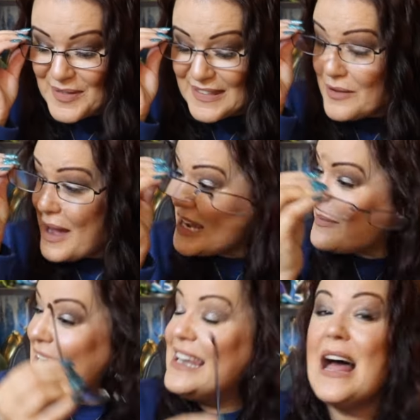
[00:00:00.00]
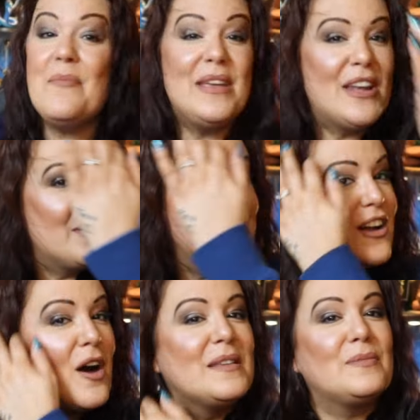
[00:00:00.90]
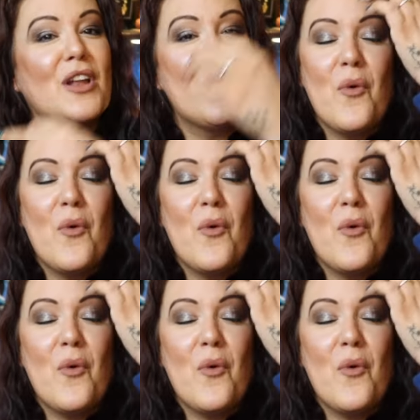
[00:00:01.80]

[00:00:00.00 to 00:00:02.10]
So anyway, let me know in the comments below,